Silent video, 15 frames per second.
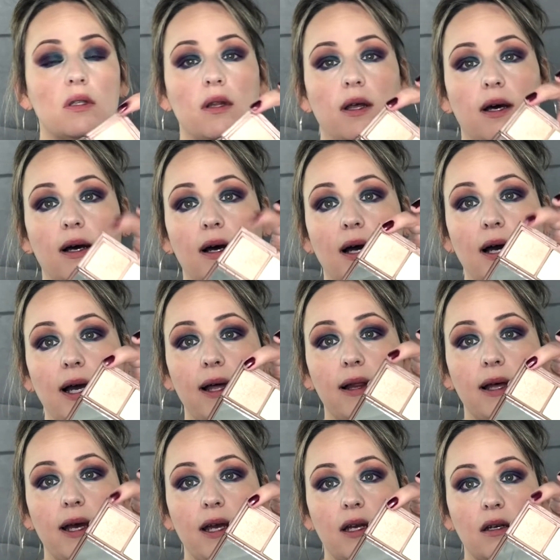the
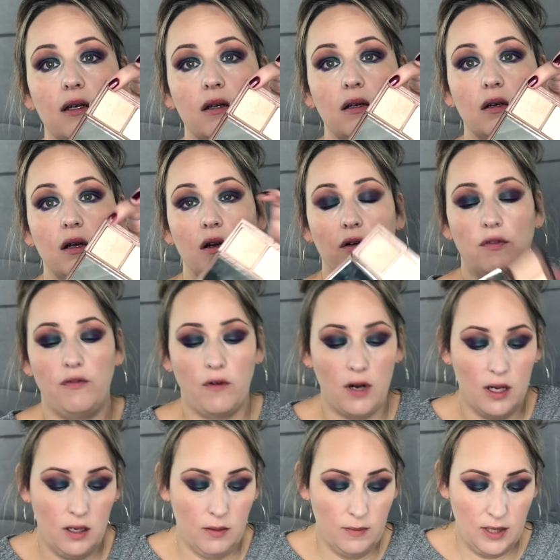highlight
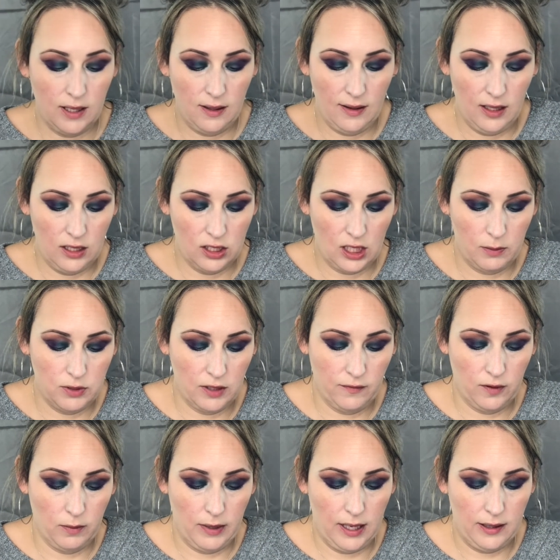from the
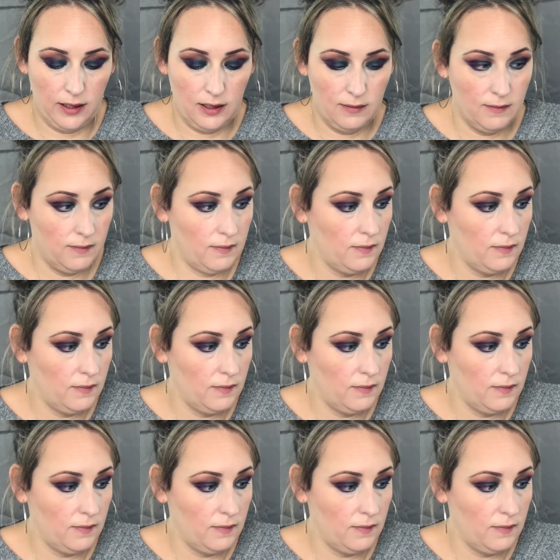Shapeshifter palette,